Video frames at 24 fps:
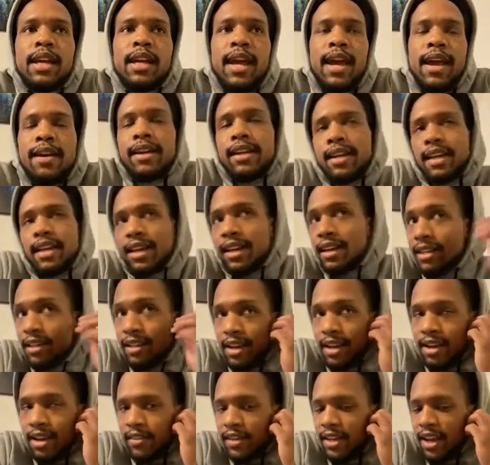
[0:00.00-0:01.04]
like
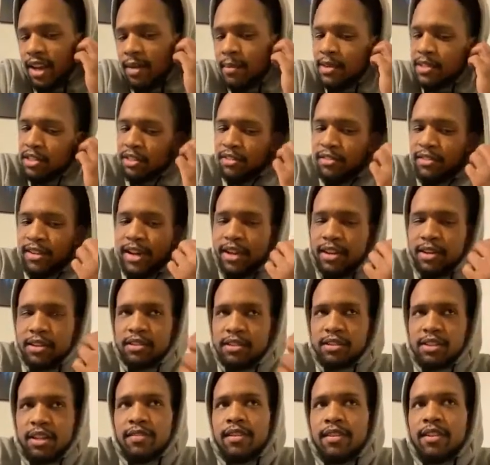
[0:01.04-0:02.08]
every amateur fighter
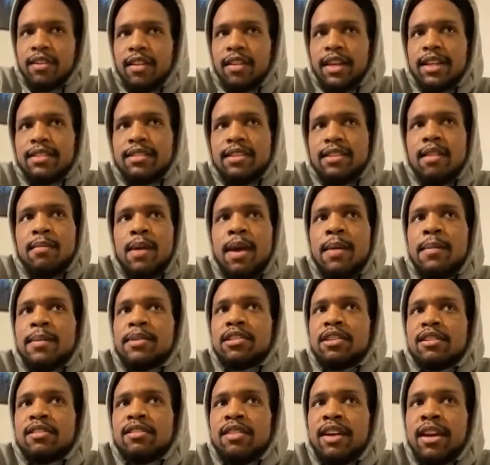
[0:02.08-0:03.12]
is different. Like some
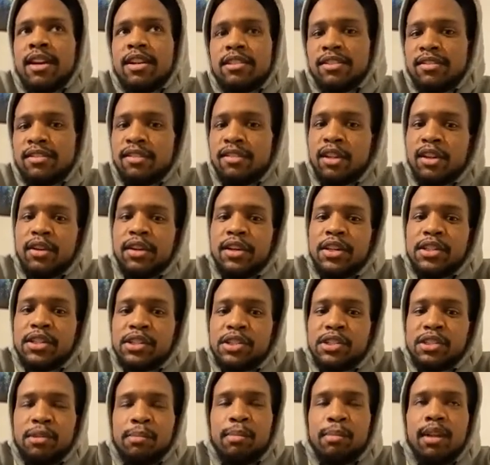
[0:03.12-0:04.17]
amateur fighters
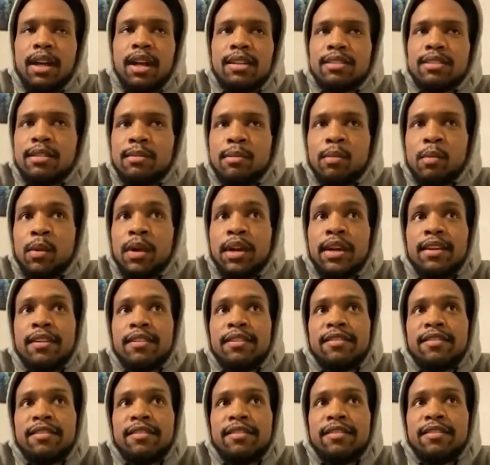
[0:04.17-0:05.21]
flourish and blossom way
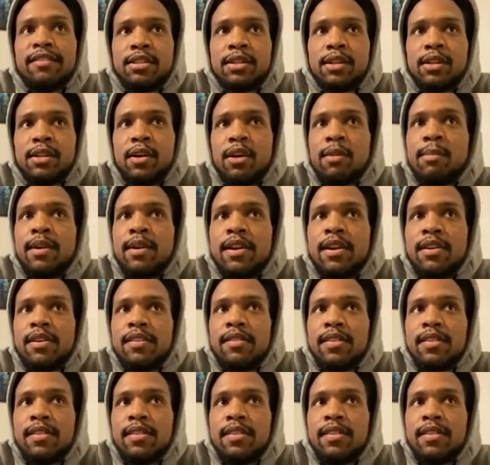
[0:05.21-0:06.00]
faster or better